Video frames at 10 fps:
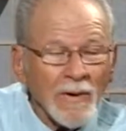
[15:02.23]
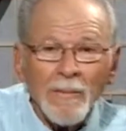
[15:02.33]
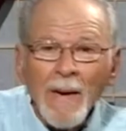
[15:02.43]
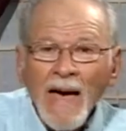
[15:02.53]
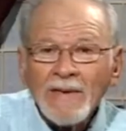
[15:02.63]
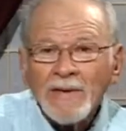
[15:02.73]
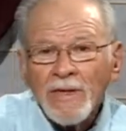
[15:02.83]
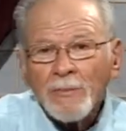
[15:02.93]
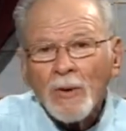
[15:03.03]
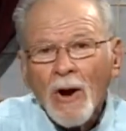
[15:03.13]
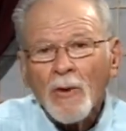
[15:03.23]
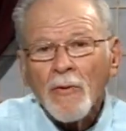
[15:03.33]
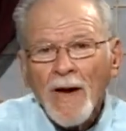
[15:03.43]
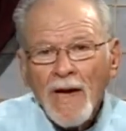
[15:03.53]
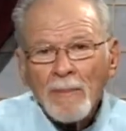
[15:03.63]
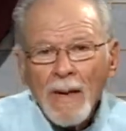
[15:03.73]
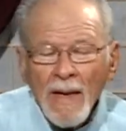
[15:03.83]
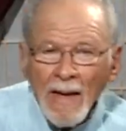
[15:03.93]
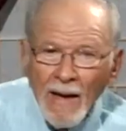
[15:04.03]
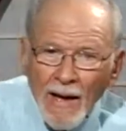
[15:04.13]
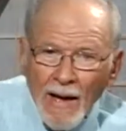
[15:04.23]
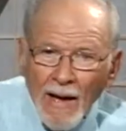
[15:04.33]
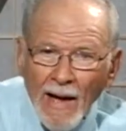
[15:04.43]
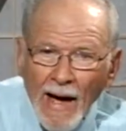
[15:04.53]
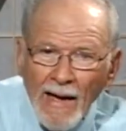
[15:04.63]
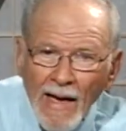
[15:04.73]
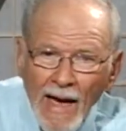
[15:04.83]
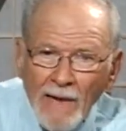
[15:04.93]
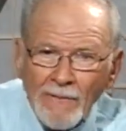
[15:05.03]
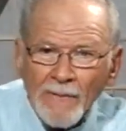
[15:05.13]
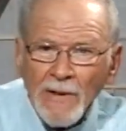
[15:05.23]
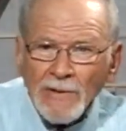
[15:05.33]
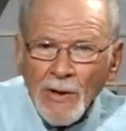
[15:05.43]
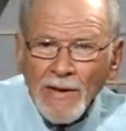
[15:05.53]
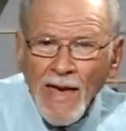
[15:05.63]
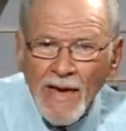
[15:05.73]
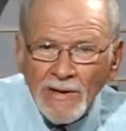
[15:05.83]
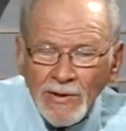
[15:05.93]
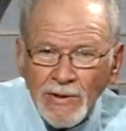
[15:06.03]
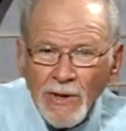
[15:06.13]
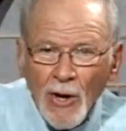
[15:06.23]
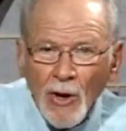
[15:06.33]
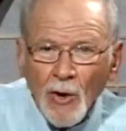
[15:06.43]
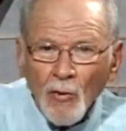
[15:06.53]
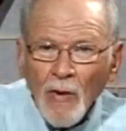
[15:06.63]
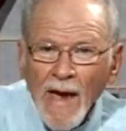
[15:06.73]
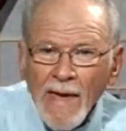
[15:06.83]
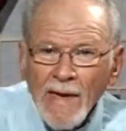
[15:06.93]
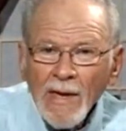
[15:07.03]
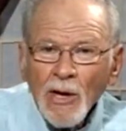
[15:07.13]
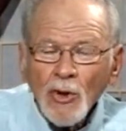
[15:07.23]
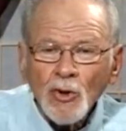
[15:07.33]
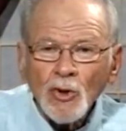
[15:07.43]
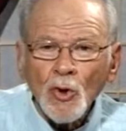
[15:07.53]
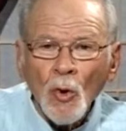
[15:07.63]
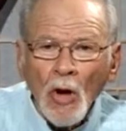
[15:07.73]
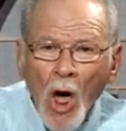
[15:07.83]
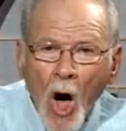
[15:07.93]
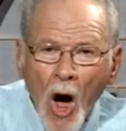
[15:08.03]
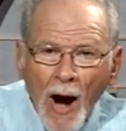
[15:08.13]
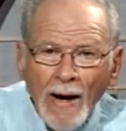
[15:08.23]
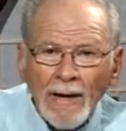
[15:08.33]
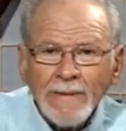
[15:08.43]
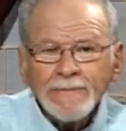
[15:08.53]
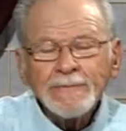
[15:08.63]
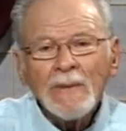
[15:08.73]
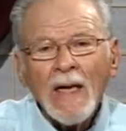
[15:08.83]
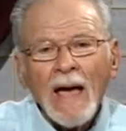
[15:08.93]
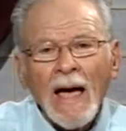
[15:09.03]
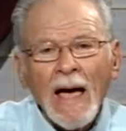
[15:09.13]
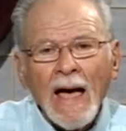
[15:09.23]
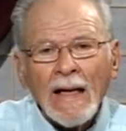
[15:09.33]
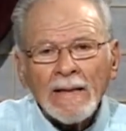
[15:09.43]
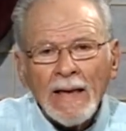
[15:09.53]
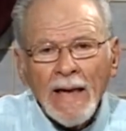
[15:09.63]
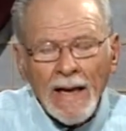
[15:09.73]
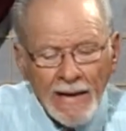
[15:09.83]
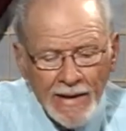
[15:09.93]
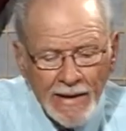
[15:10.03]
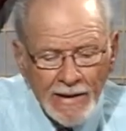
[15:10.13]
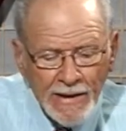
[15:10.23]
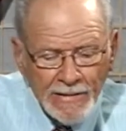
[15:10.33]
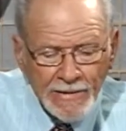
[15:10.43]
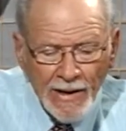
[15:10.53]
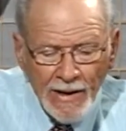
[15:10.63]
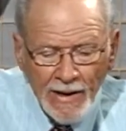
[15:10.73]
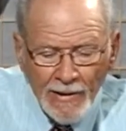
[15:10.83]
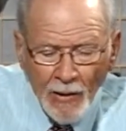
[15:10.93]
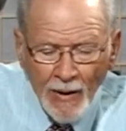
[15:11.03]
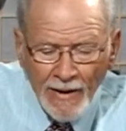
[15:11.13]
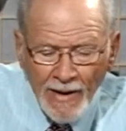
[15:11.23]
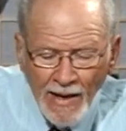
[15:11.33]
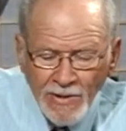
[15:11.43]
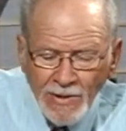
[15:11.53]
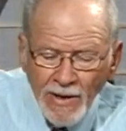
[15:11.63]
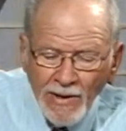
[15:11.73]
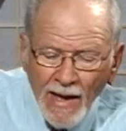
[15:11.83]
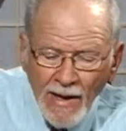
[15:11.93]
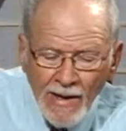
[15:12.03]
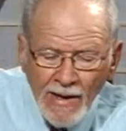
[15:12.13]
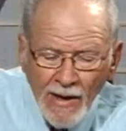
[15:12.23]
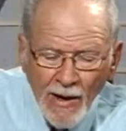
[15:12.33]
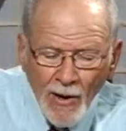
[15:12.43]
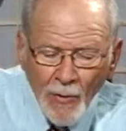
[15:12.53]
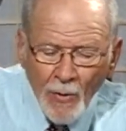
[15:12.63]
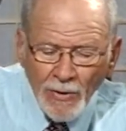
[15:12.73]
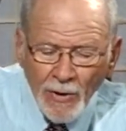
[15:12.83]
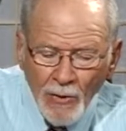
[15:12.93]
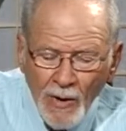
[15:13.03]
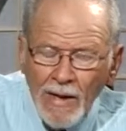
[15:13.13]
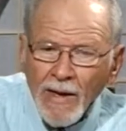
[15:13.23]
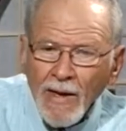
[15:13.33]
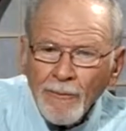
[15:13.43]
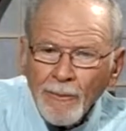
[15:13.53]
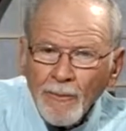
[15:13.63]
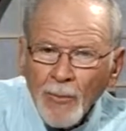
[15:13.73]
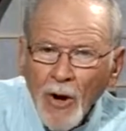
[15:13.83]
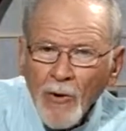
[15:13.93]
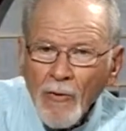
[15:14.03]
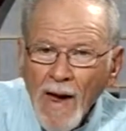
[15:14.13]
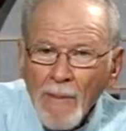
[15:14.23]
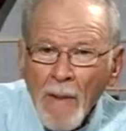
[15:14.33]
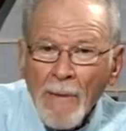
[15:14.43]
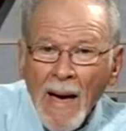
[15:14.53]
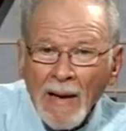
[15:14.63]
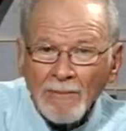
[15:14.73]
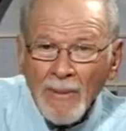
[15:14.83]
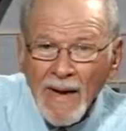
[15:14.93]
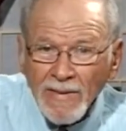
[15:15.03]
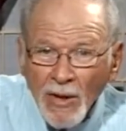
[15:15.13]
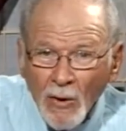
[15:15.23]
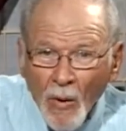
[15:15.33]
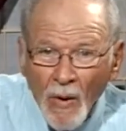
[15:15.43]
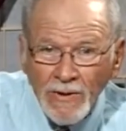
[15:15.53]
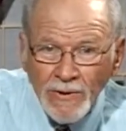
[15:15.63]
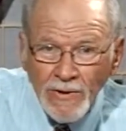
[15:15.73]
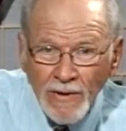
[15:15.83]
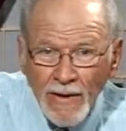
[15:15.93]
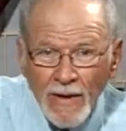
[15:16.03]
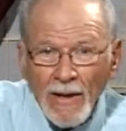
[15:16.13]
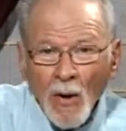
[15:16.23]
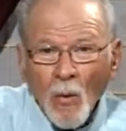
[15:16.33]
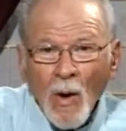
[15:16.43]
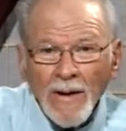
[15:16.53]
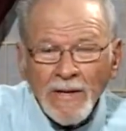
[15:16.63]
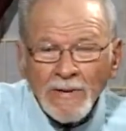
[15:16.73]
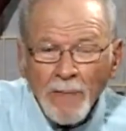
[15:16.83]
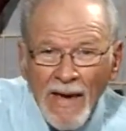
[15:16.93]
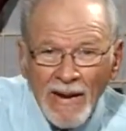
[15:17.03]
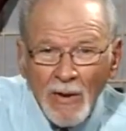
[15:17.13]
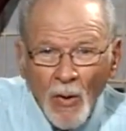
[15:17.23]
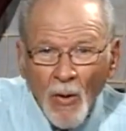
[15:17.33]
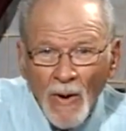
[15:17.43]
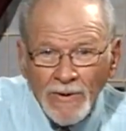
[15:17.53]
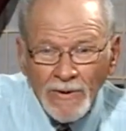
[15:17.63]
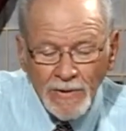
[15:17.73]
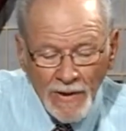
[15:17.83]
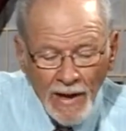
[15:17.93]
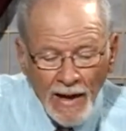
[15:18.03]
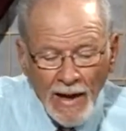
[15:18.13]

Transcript: Welcome back to the program. Uh, I have as a guest Ray Soular, and uh, he is uh, our guest today. We're doing a program about Pentecost. What is Pentecost?